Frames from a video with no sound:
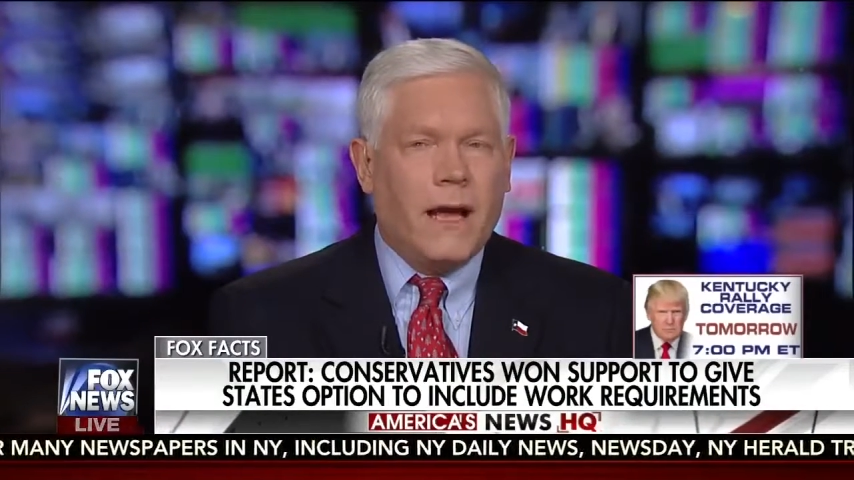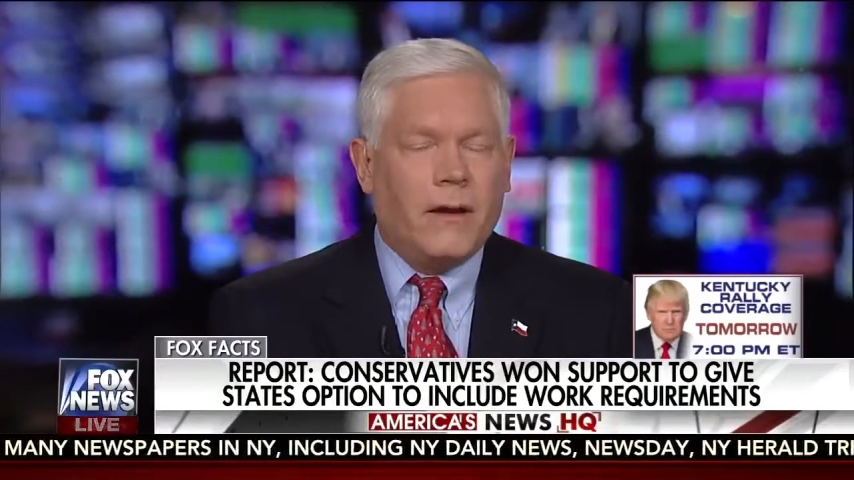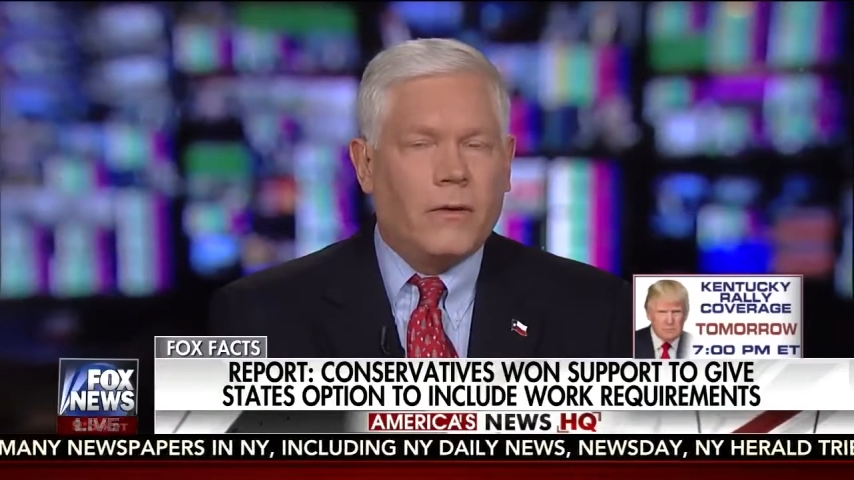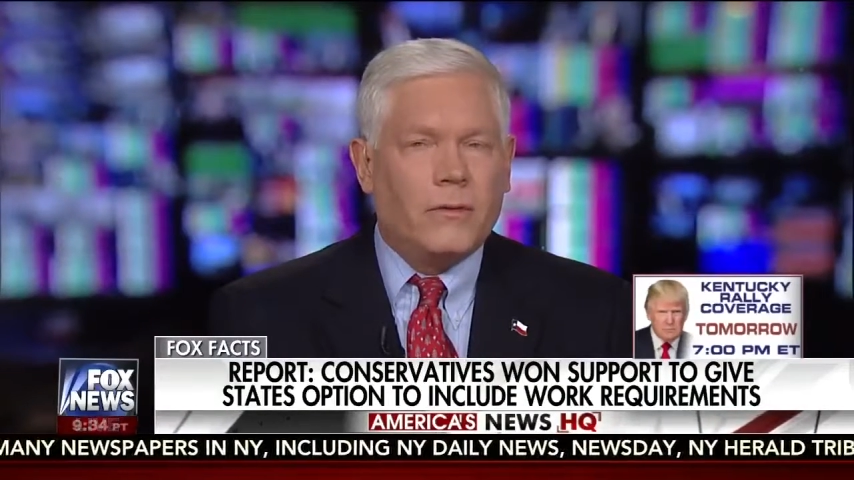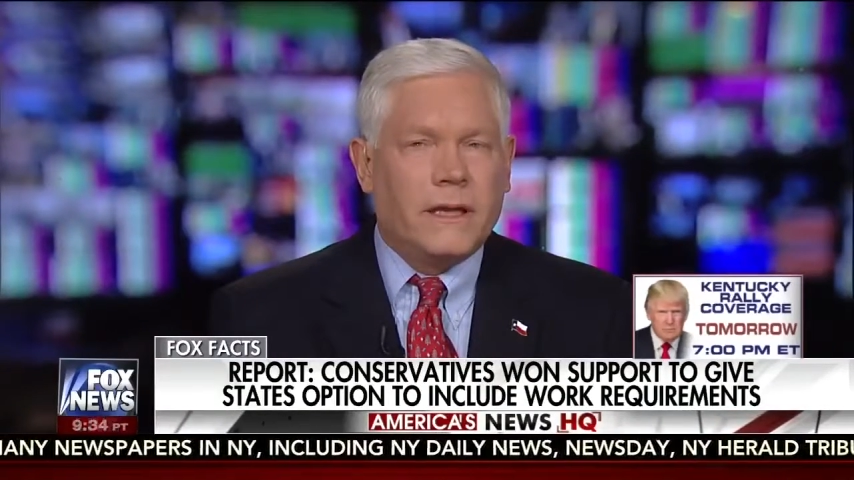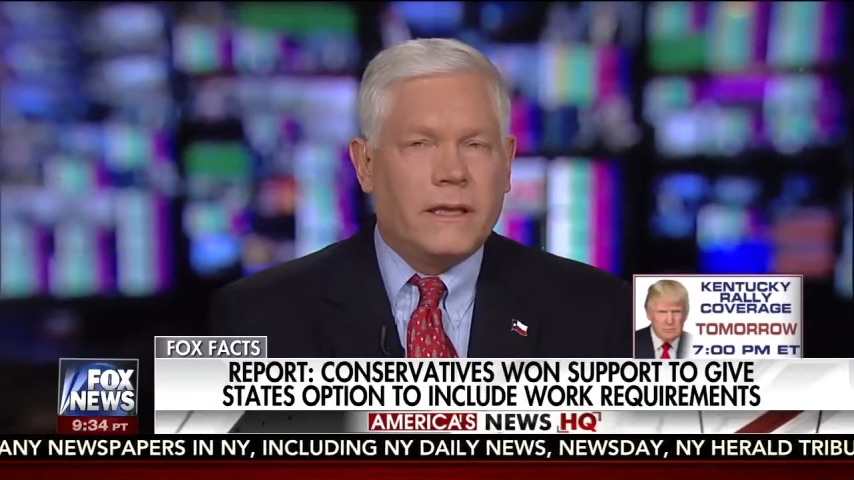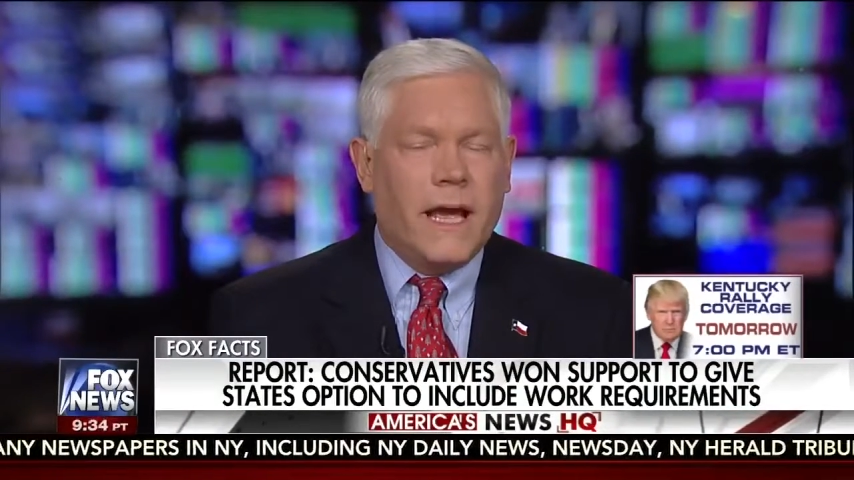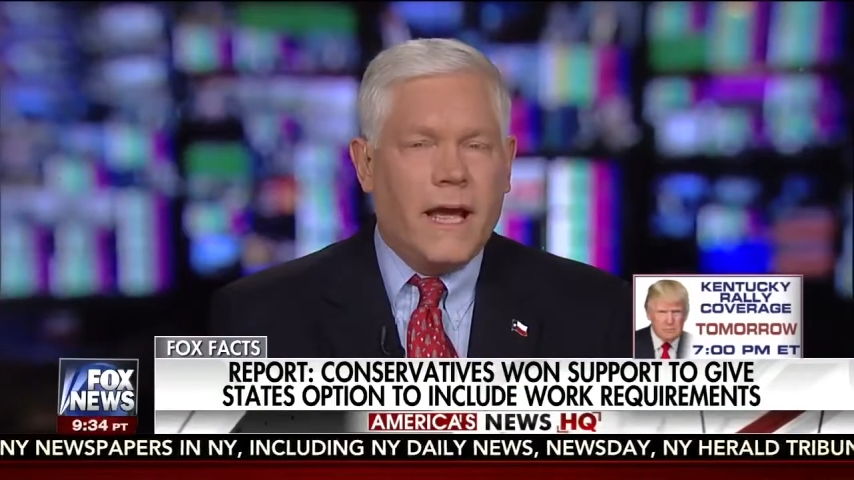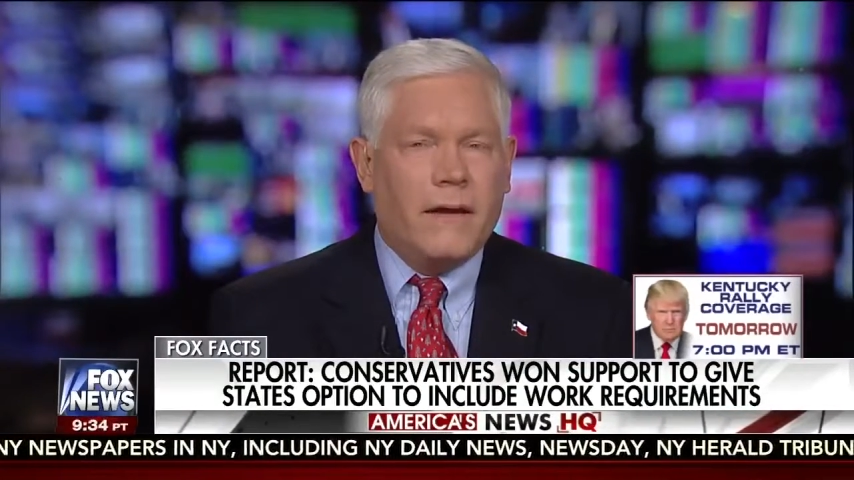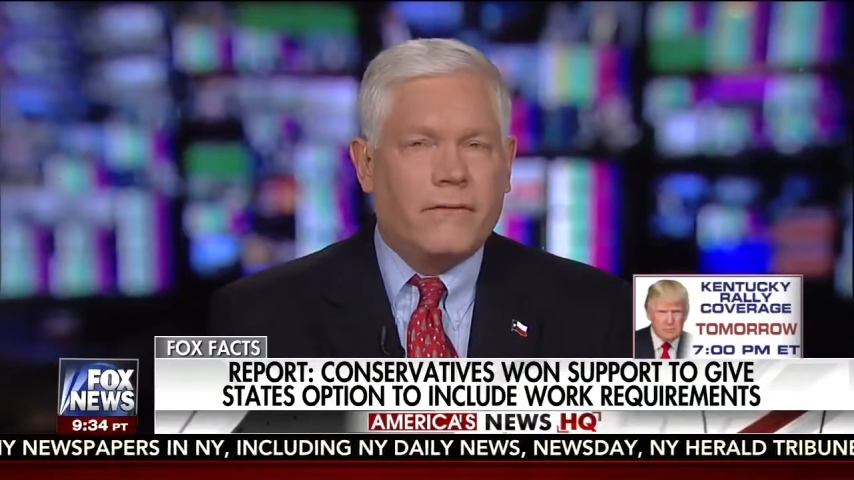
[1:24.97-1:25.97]
not only to
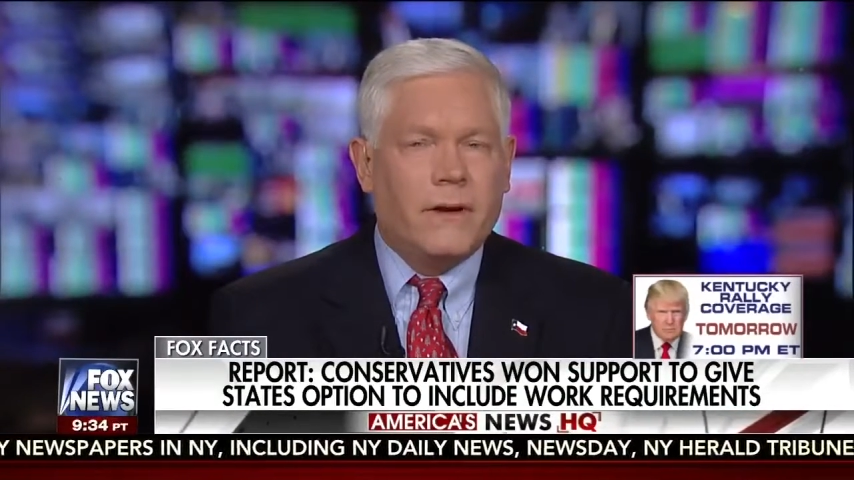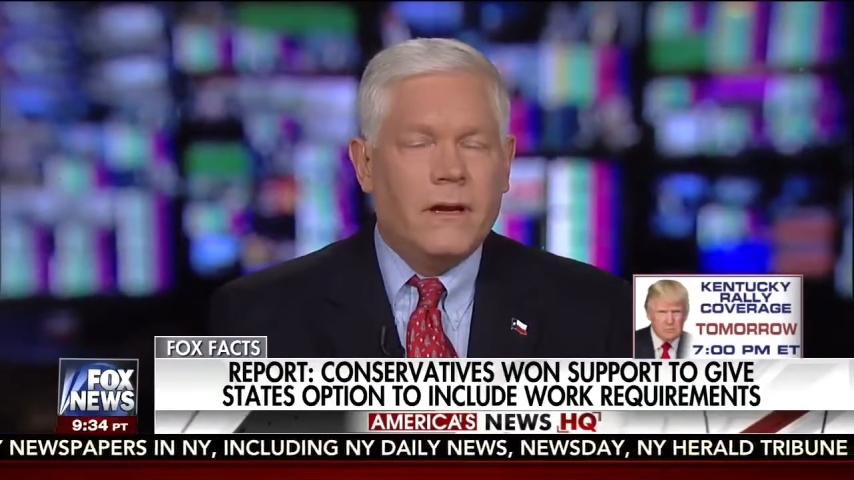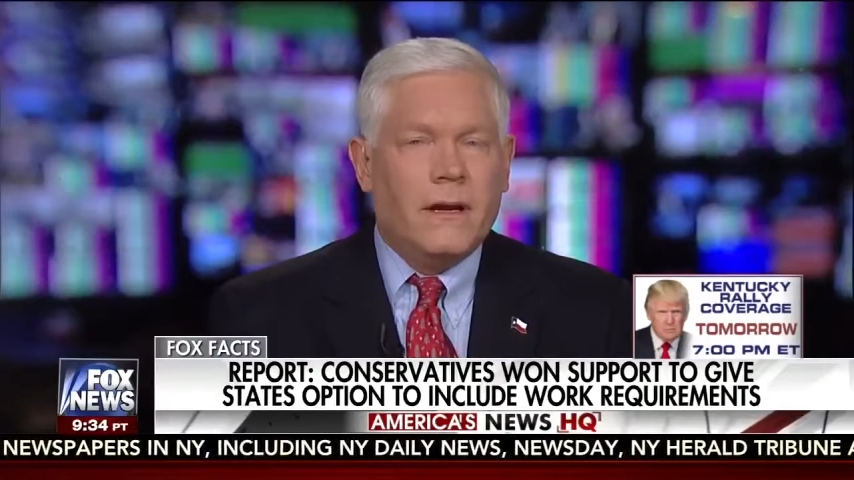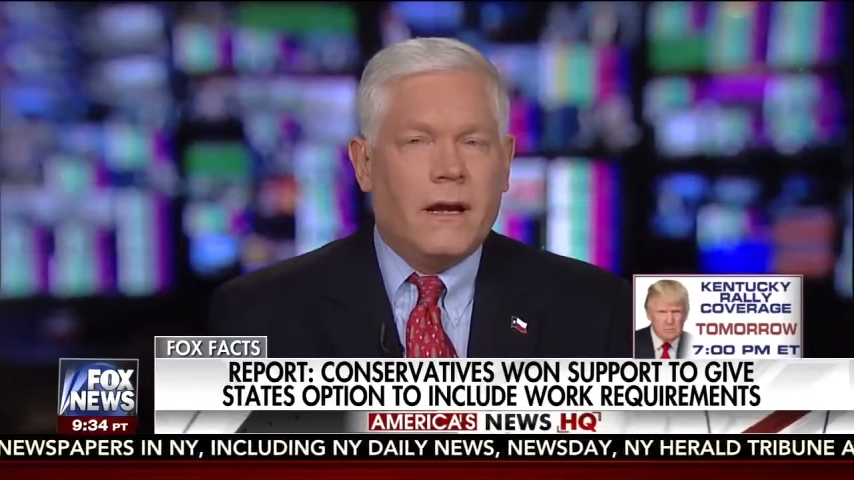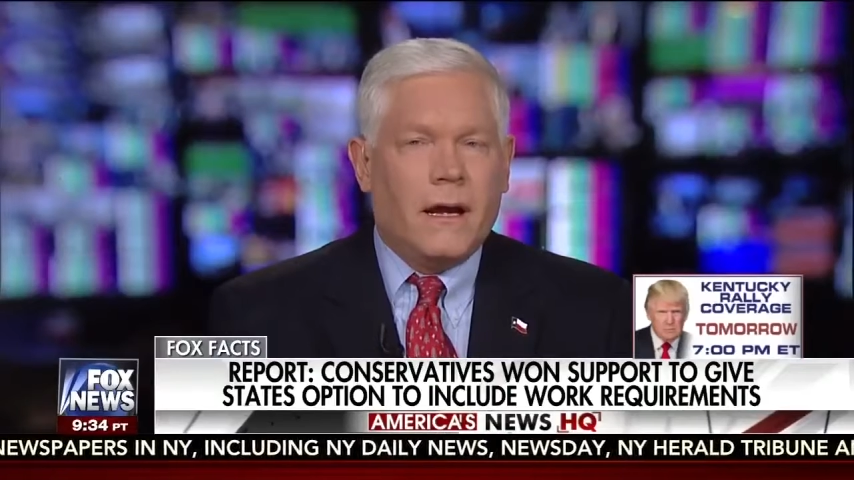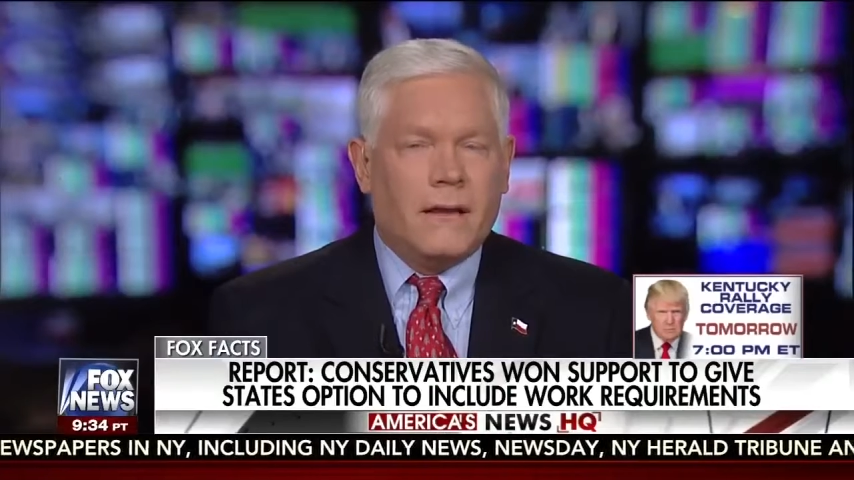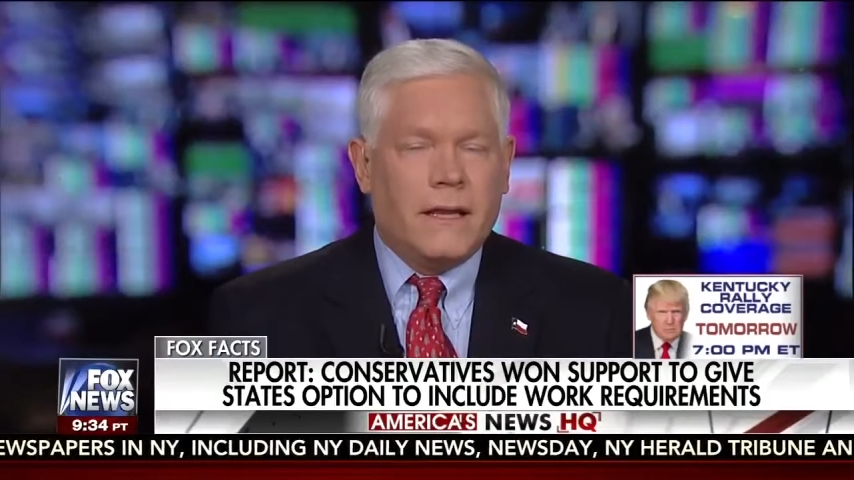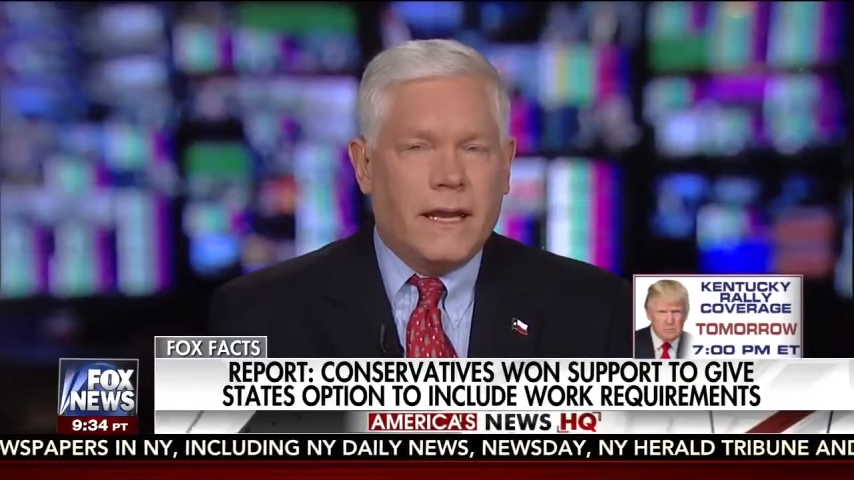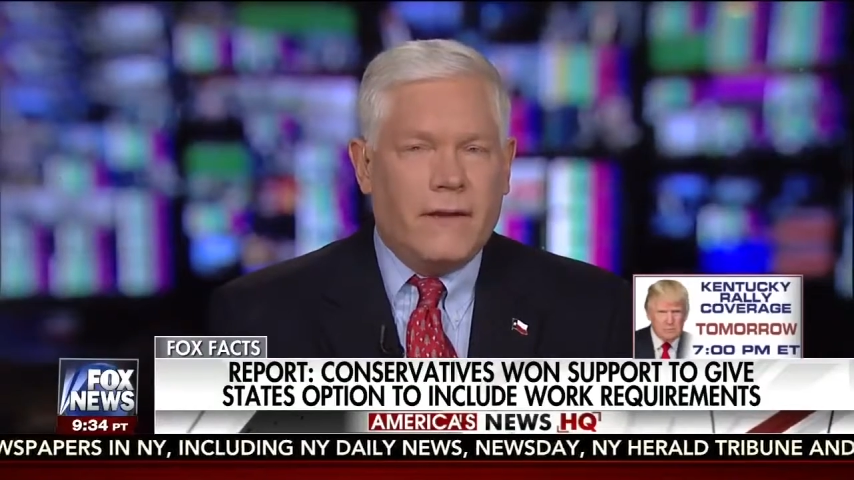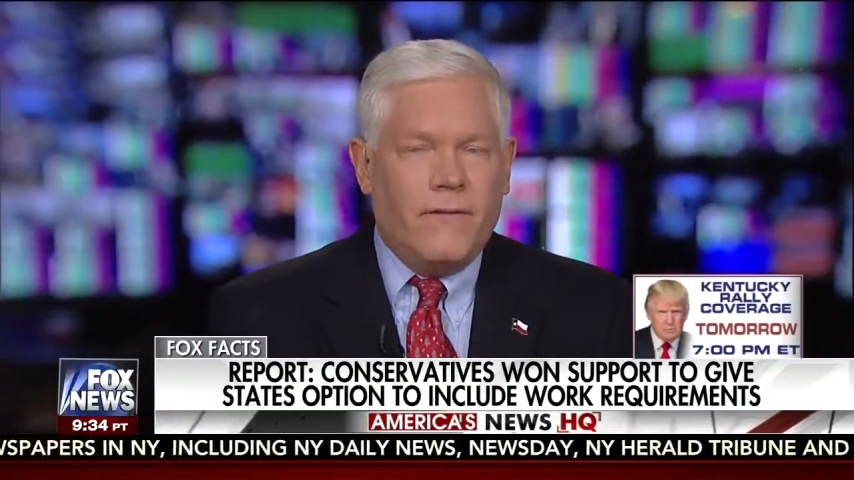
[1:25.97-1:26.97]
have
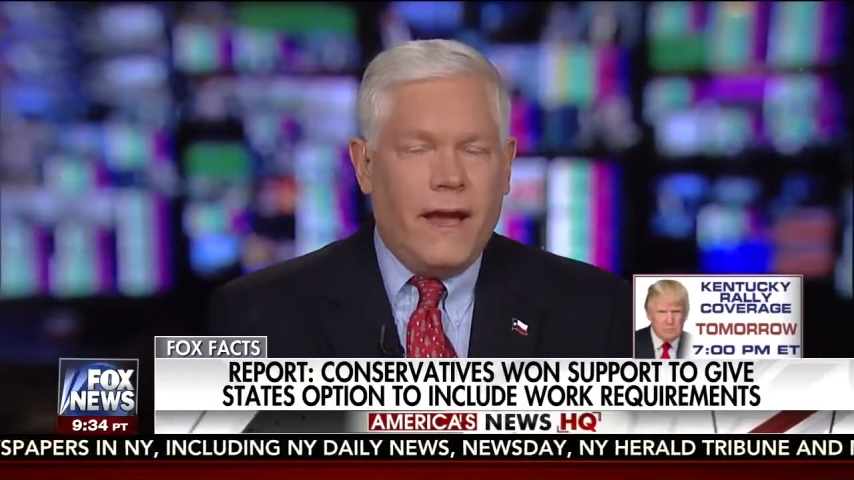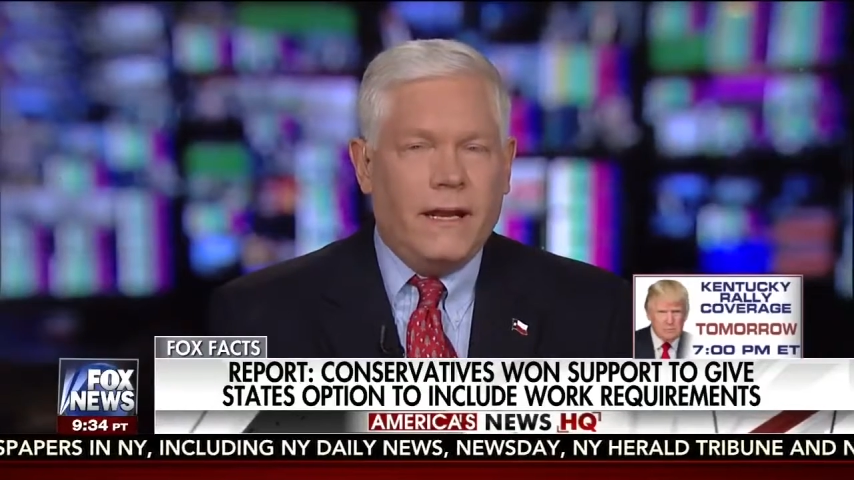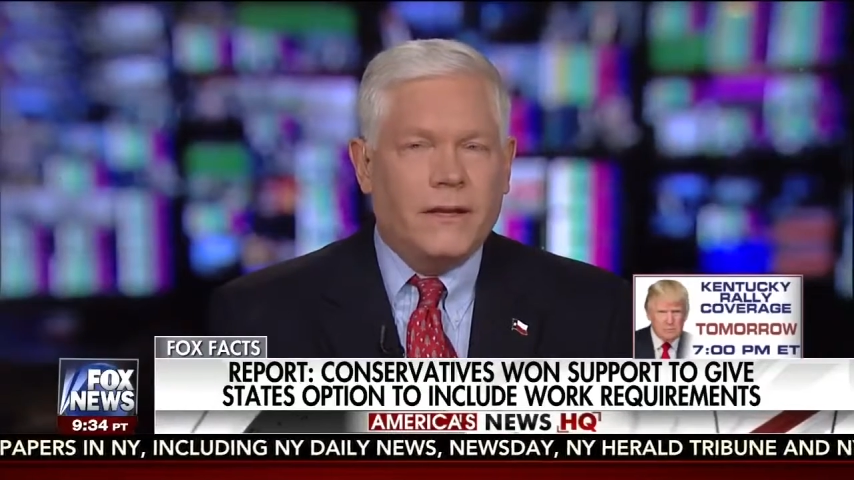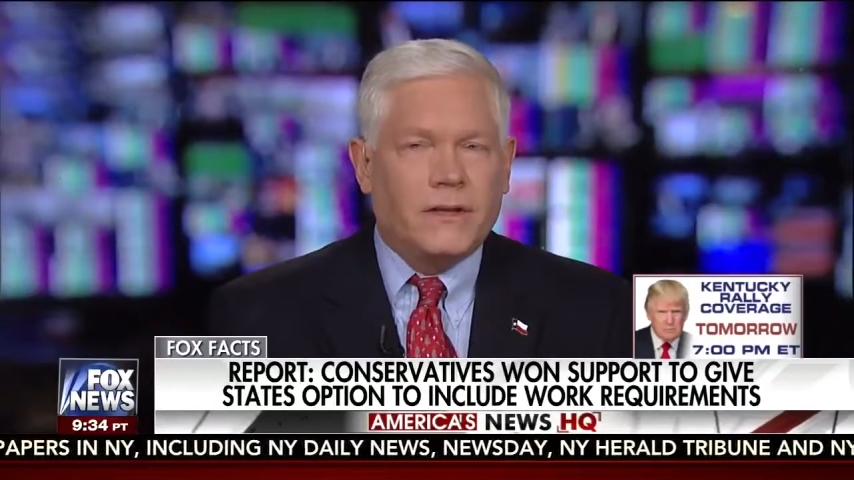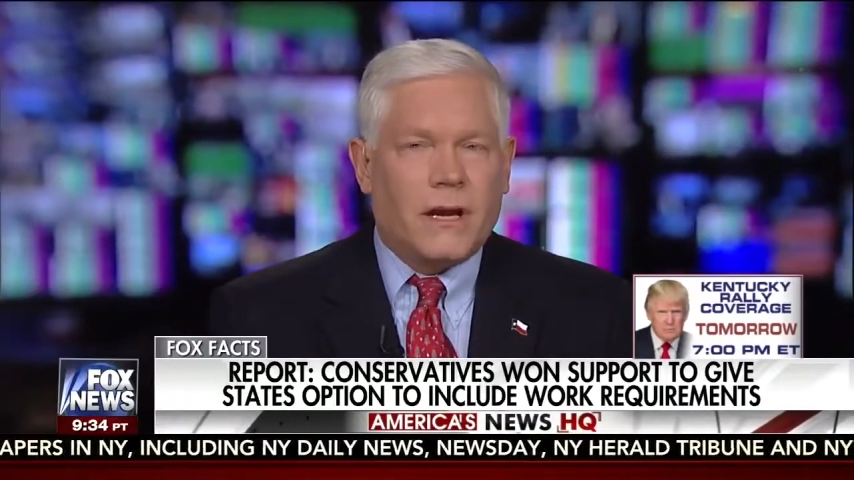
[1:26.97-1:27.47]
the advantage